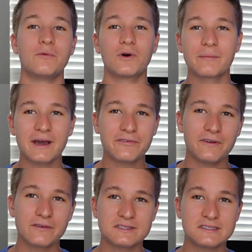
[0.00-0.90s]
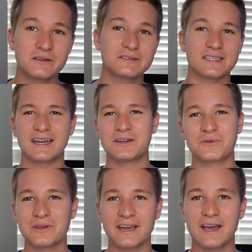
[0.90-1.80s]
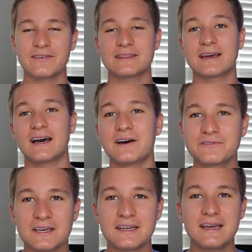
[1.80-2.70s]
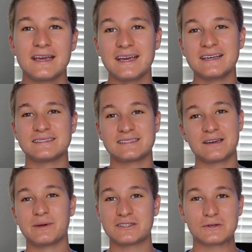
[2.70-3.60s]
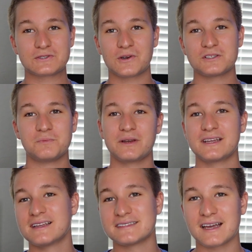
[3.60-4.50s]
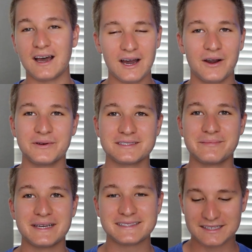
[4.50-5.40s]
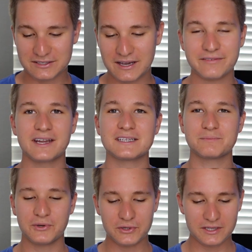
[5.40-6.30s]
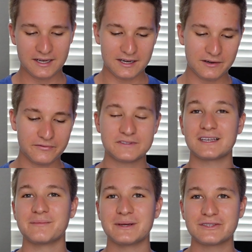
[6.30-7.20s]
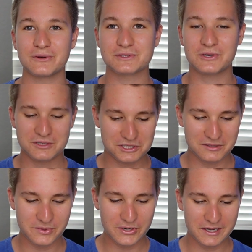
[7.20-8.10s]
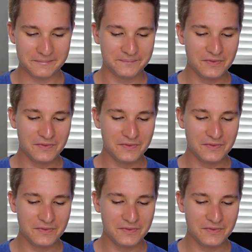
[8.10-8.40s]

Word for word: One of my favorite cereals, and I don't really have it that often, is Cinnamon Toast Crunch, but it is always amazing to have a nice bowl of Cinnamon Toast Crunch in the morning.